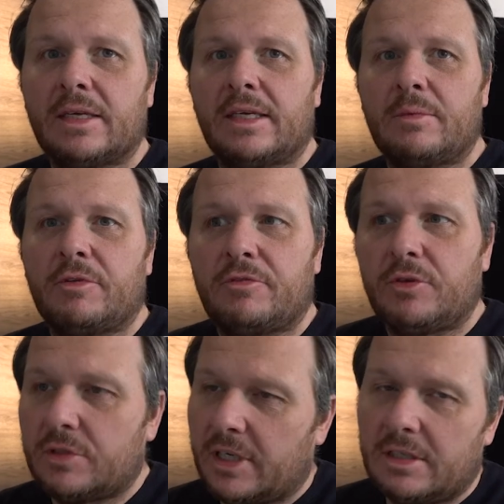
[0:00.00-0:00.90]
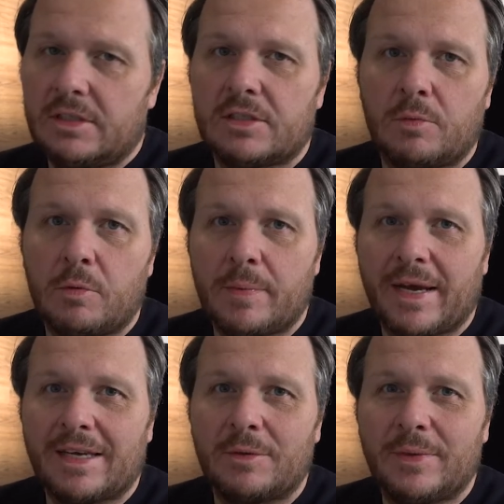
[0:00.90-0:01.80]
give me a few seconds and we'll be
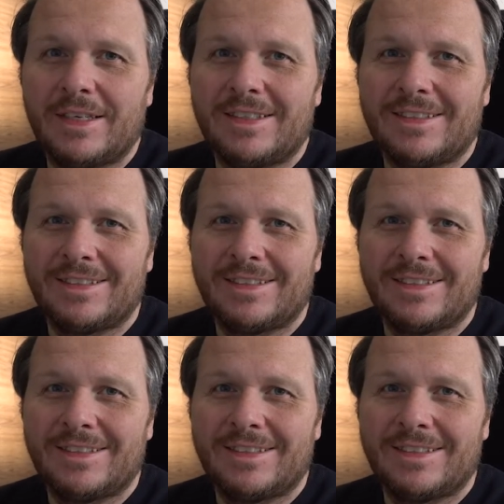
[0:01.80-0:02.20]
back in a minute.